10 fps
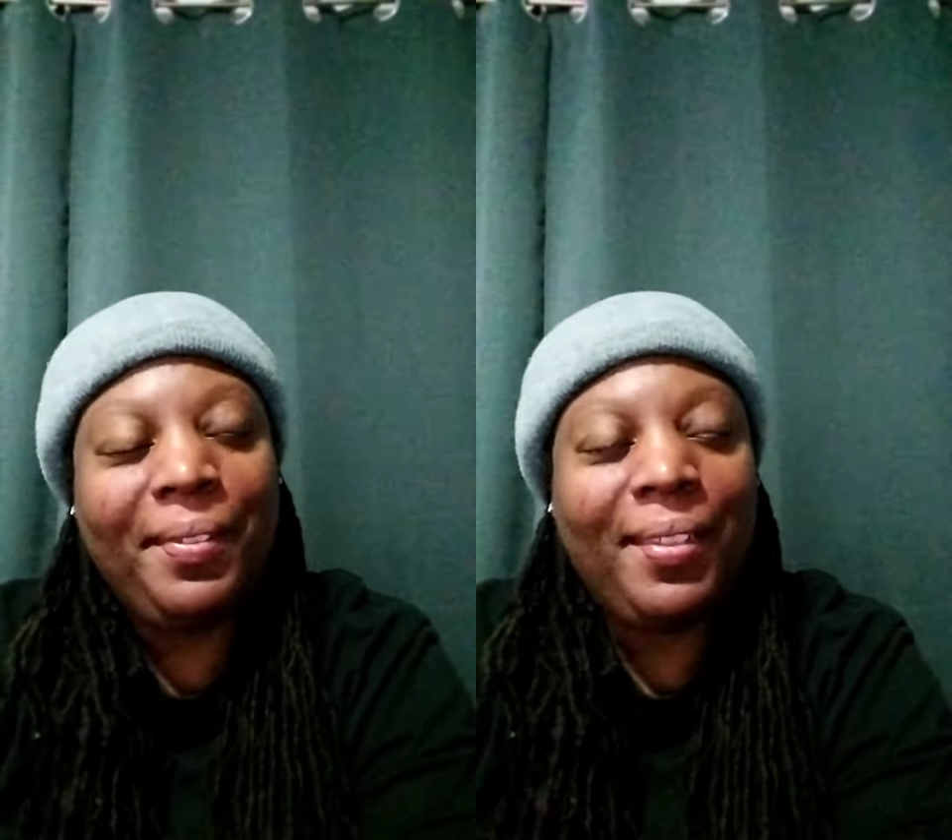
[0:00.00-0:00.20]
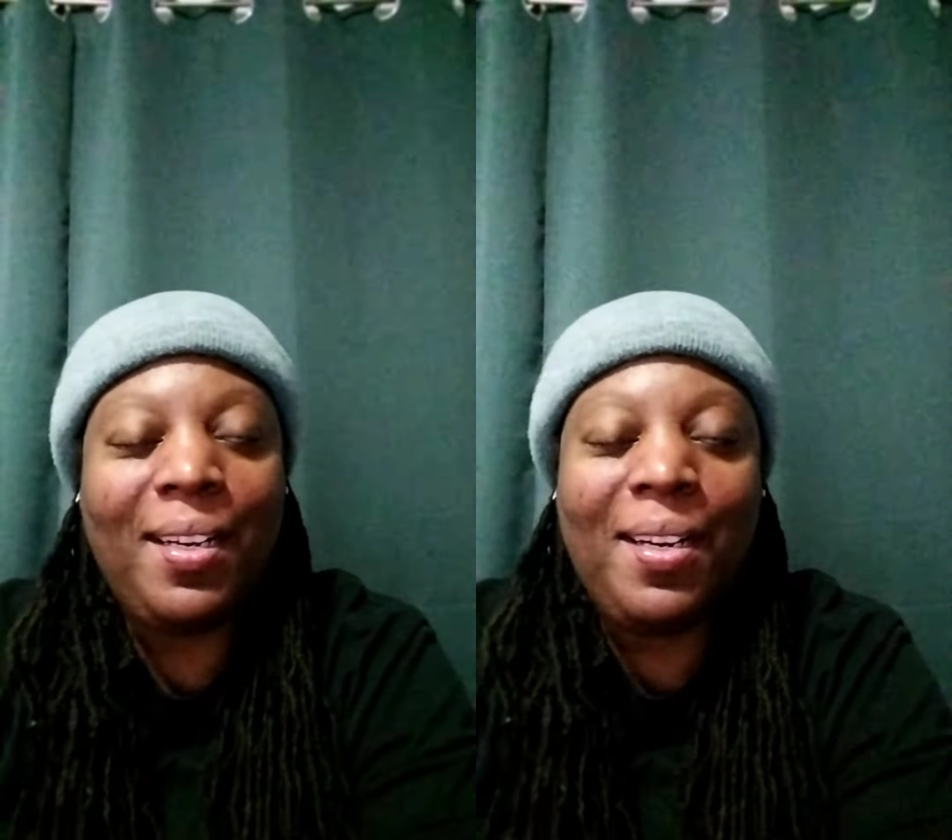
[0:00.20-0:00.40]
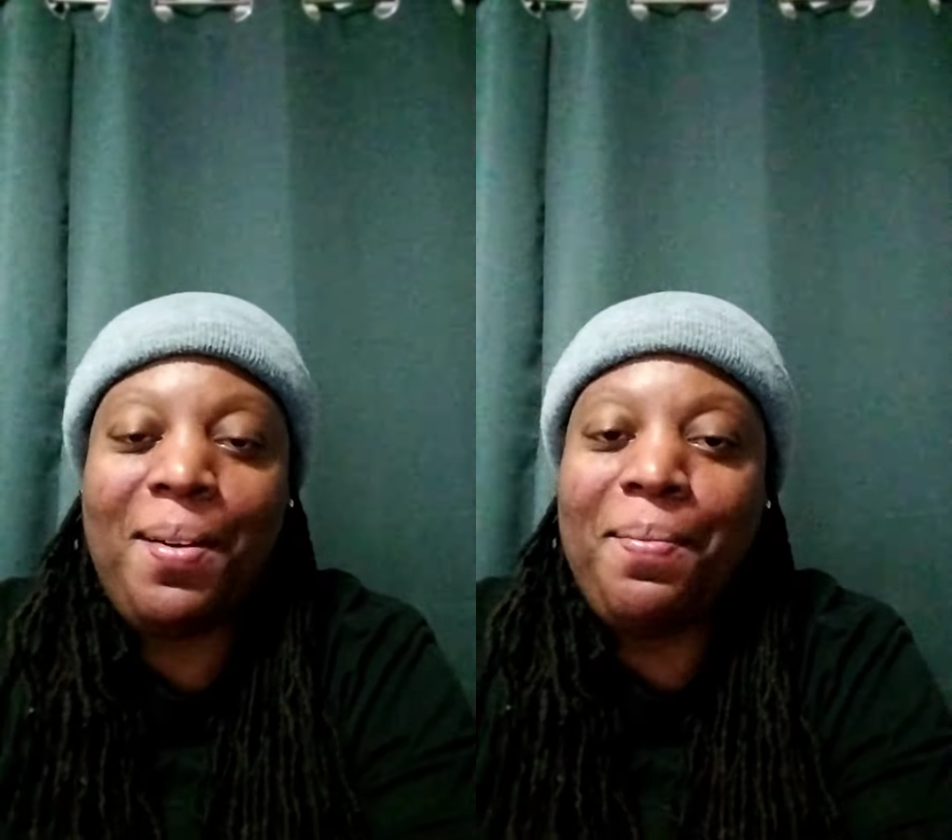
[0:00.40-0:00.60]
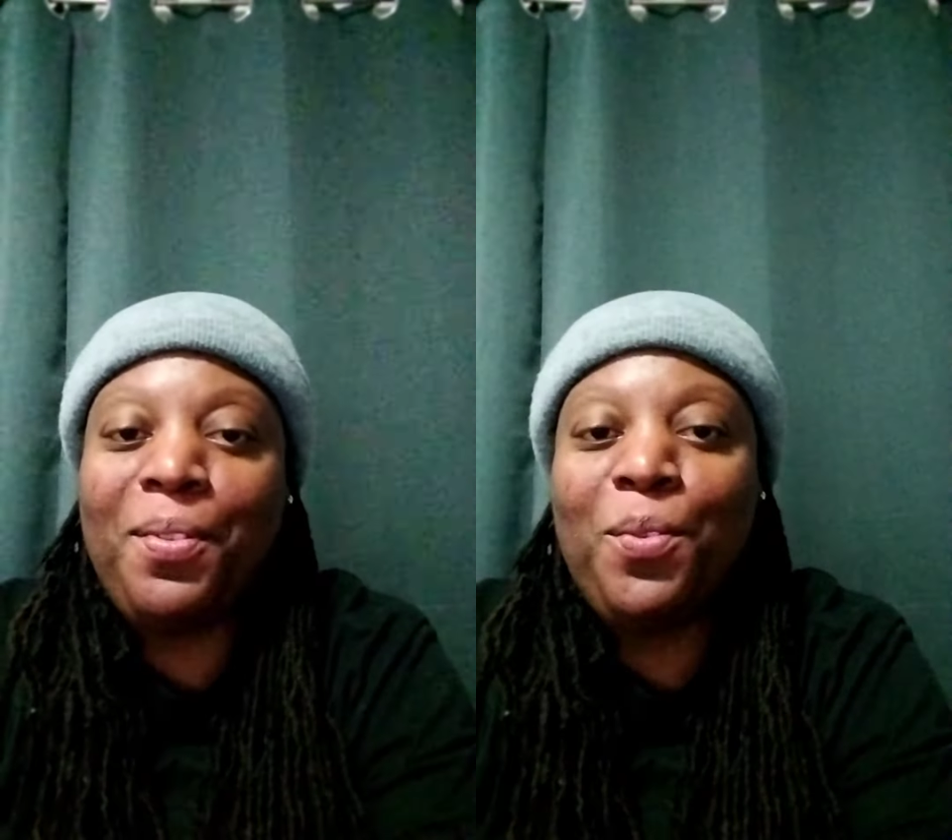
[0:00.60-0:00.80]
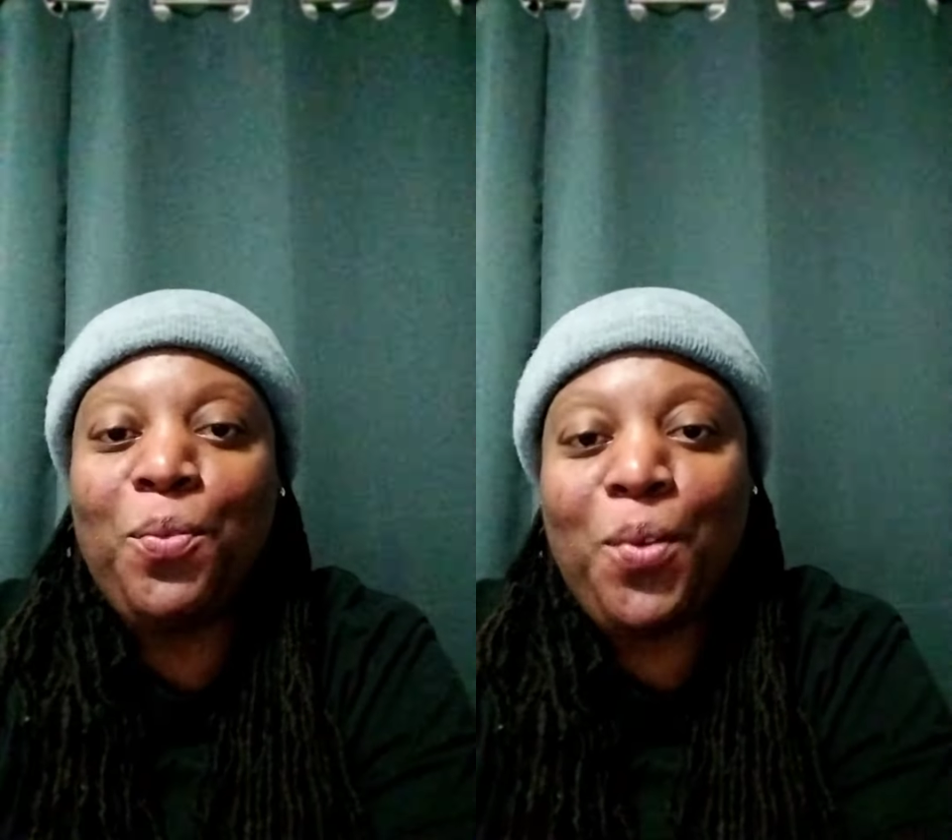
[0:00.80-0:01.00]
come
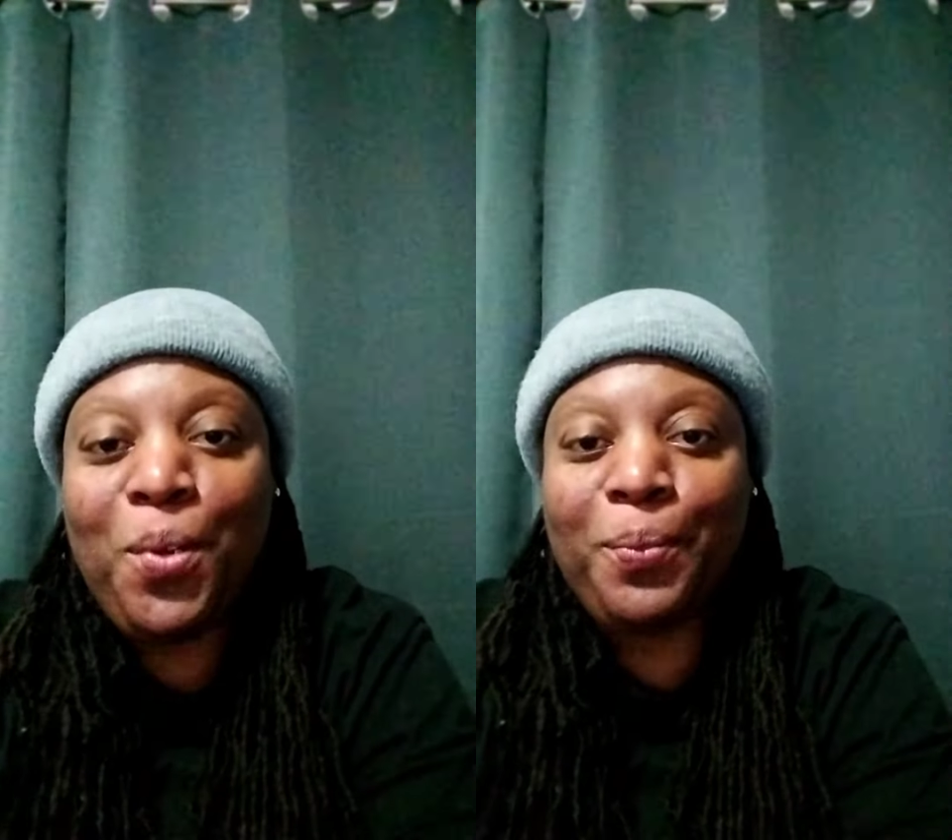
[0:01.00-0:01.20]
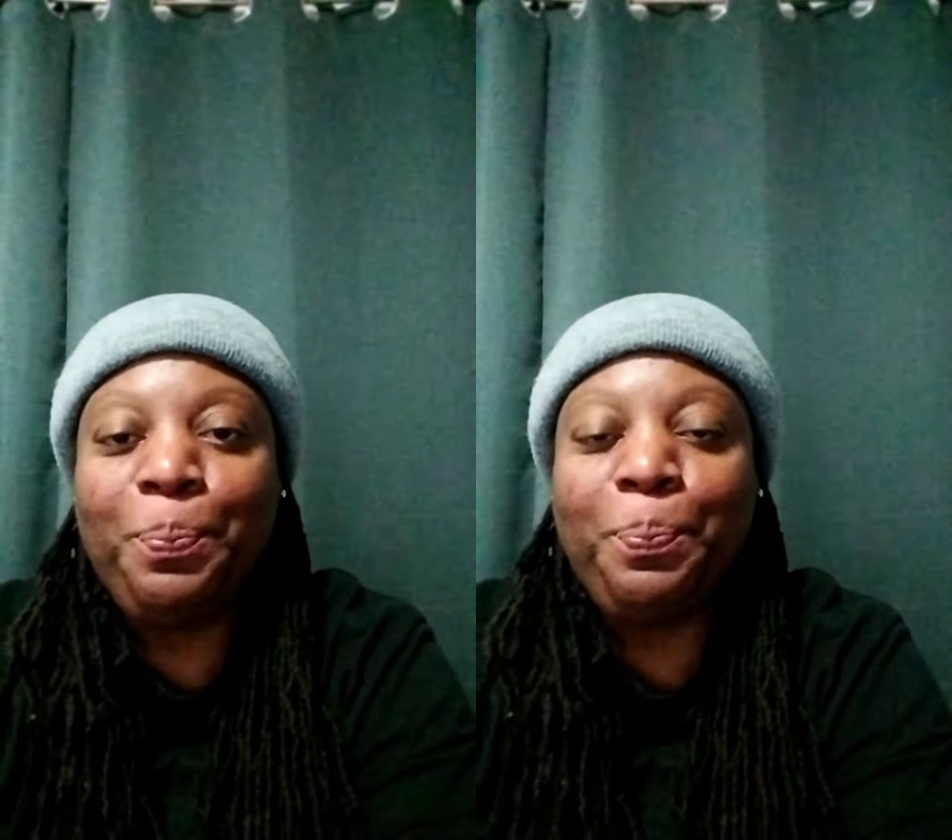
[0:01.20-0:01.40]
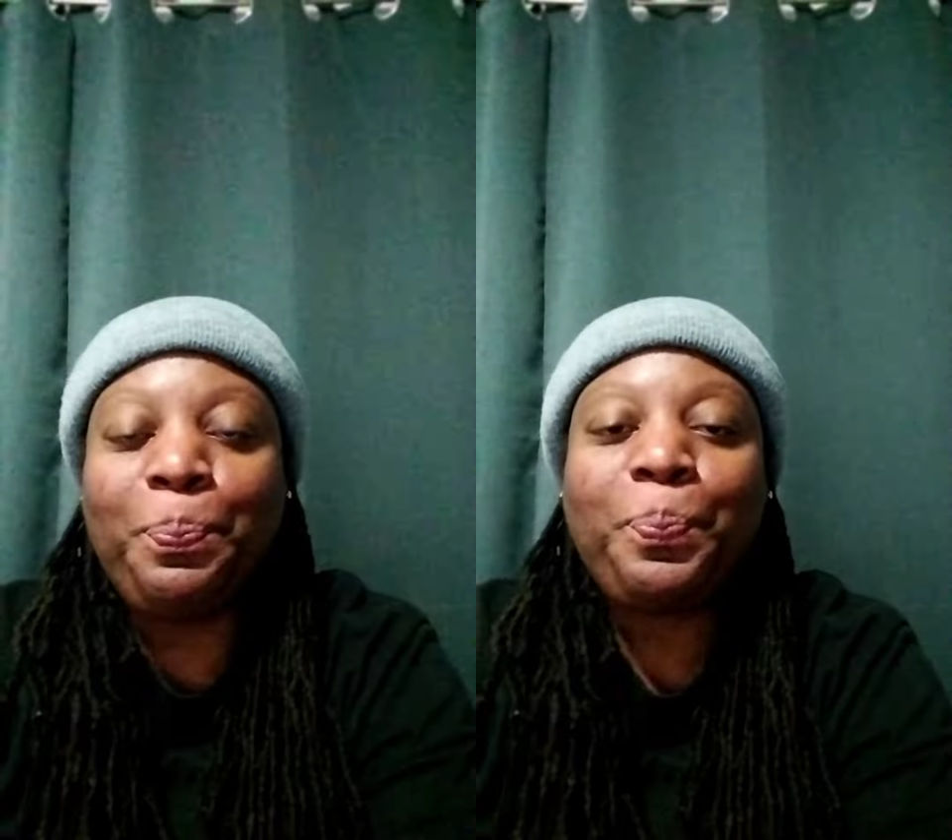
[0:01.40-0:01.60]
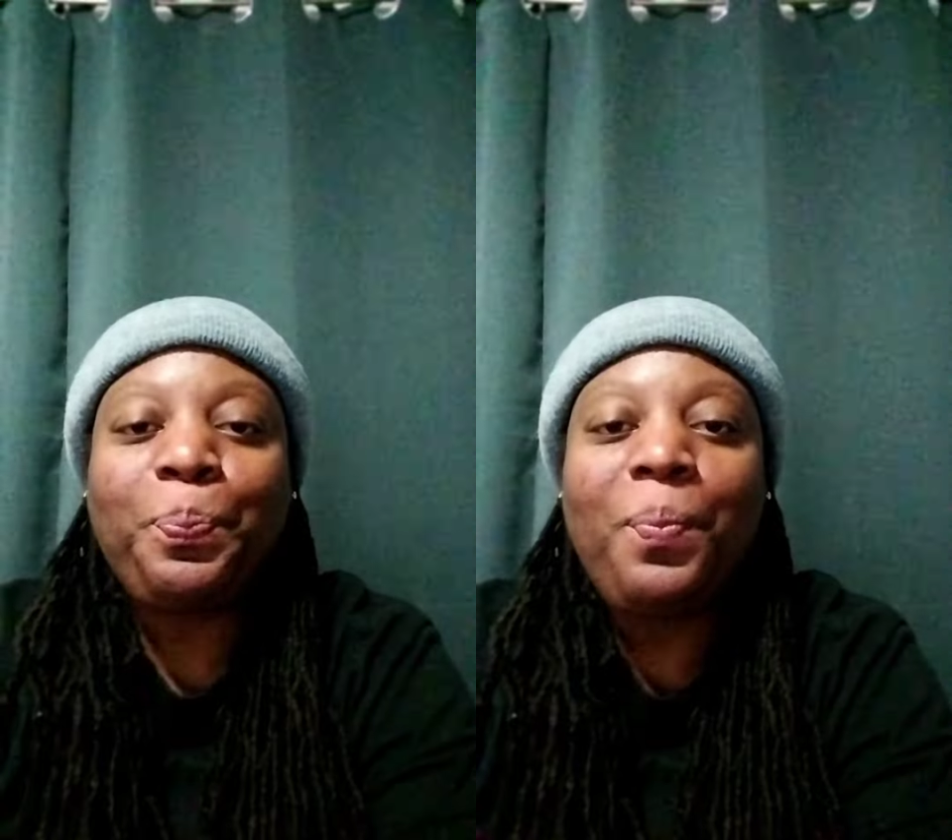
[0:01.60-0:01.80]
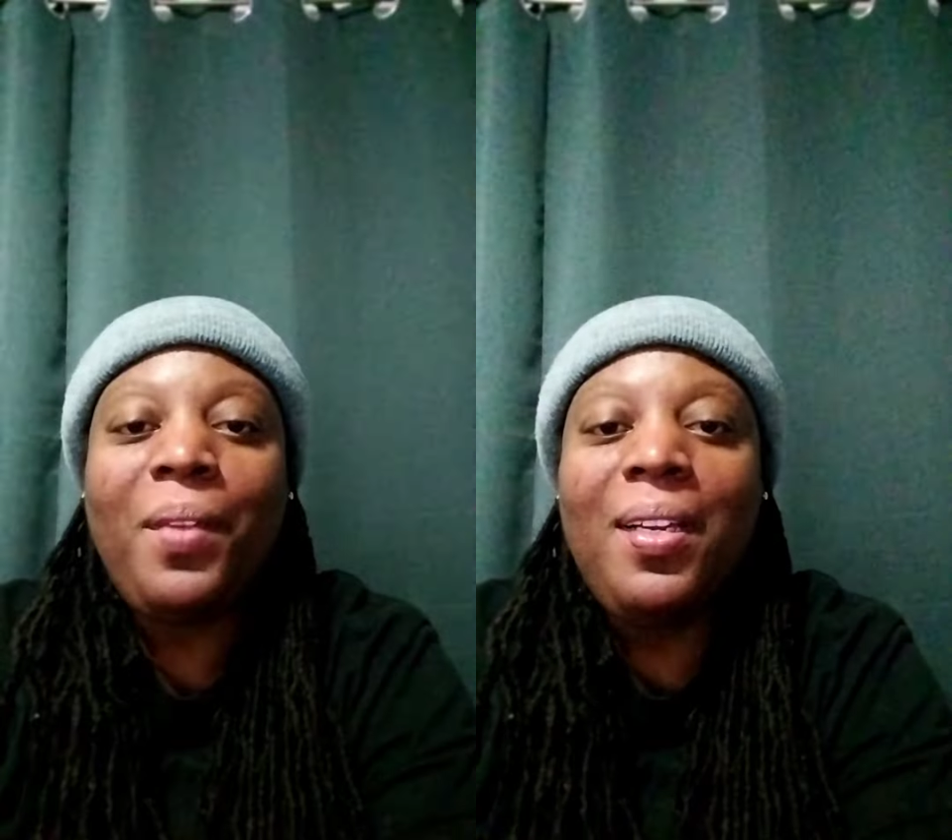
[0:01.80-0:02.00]
through
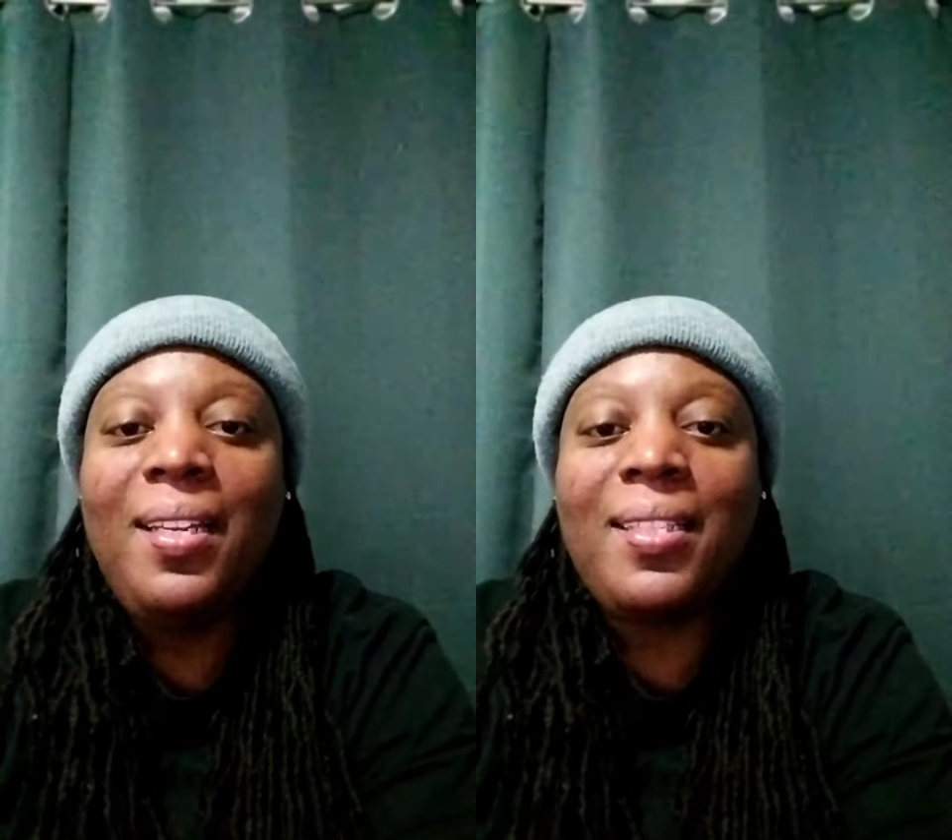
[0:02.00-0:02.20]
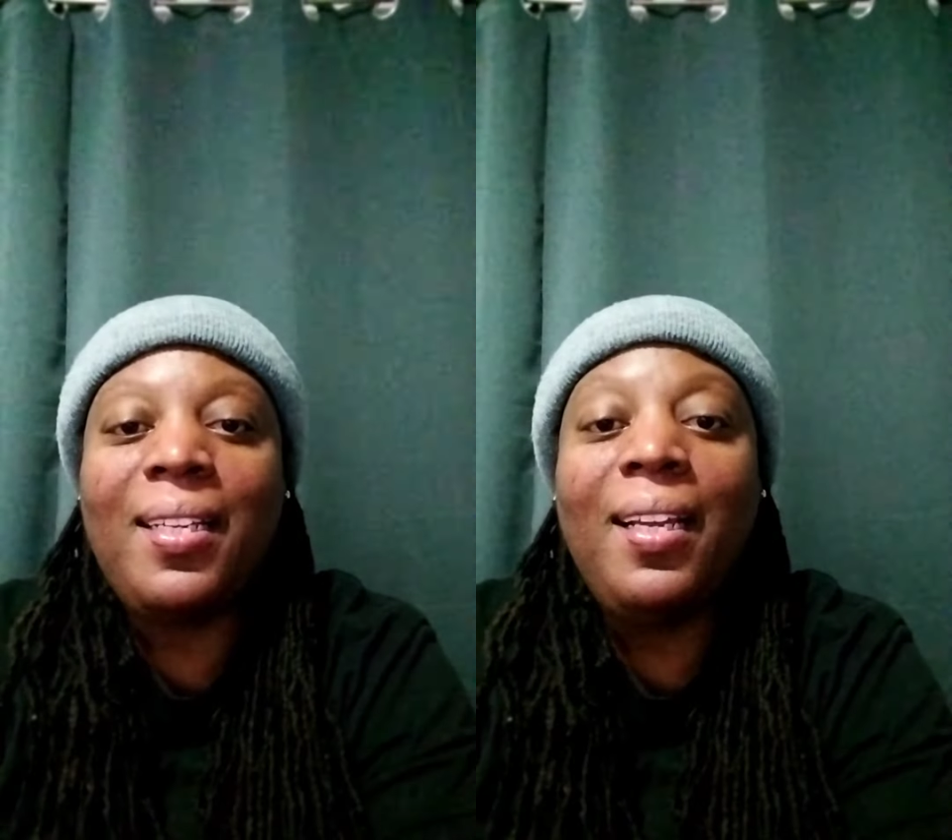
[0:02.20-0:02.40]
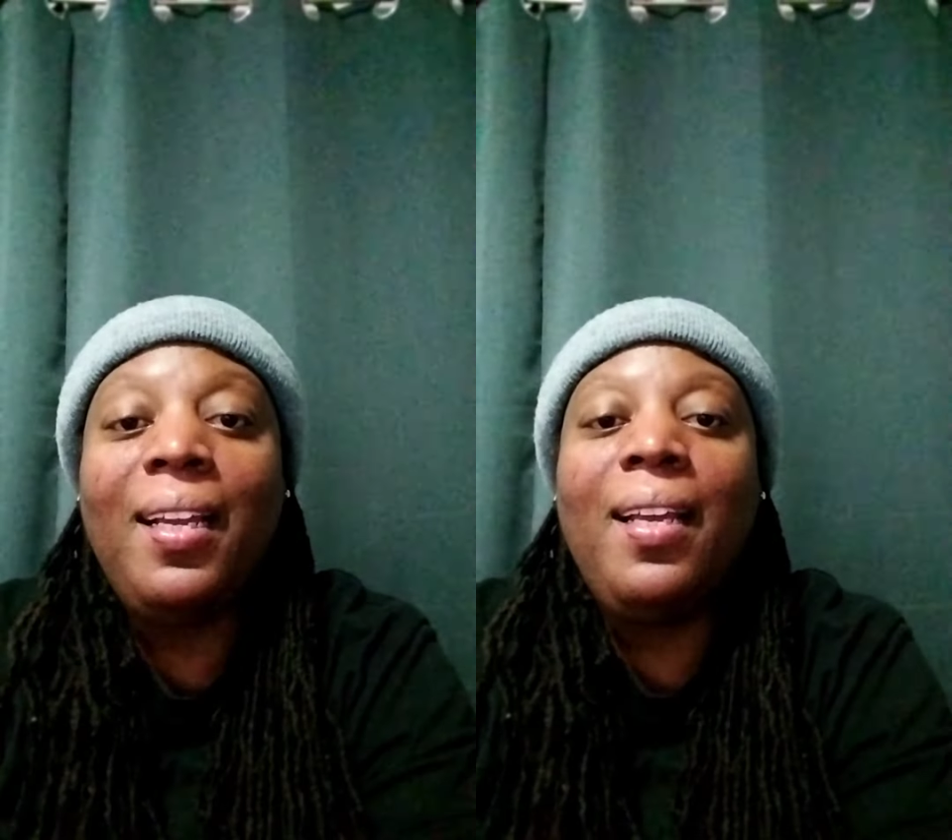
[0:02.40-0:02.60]
Listen.